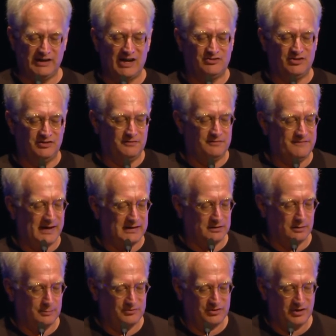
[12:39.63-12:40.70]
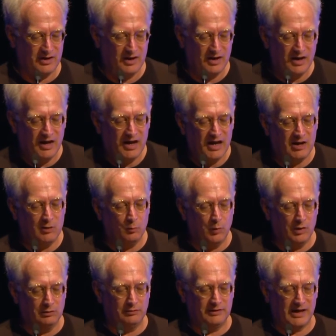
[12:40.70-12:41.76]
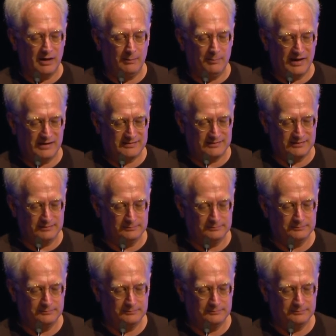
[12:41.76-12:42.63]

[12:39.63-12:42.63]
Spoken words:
and as it develops, it will get better.